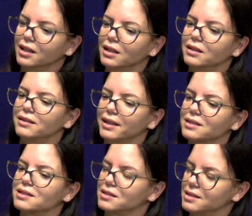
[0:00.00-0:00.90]
The
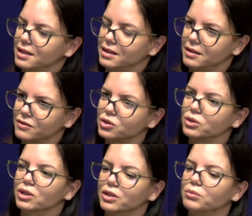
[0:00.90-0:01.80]
tax incentive should
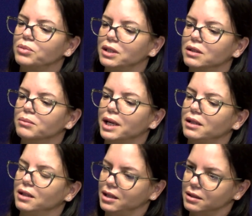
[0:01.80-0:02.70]
not be the
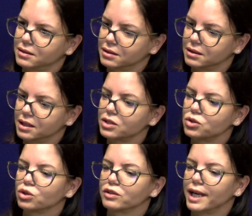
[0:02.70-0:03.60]
main need. It
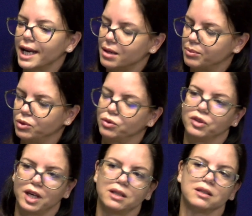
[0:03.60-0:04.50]
should help you to
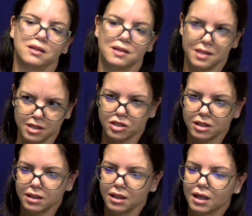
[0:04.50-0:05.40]
take the
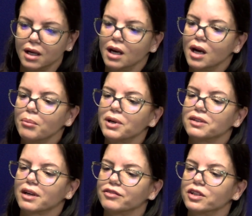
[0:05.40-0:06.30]
decision, but
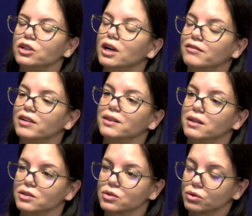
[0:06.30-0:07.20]
after you have
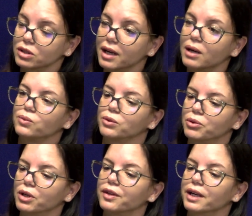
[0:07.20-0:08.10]
understood how the
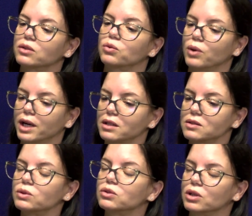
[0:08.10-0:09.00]
product works
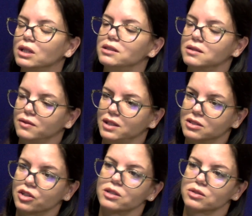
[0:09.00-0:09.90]
with all its
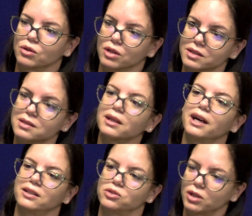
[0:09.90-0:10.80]
features, costs,
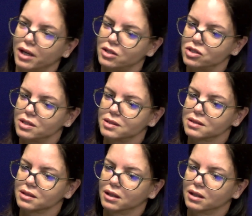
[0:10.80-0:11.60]
and charges.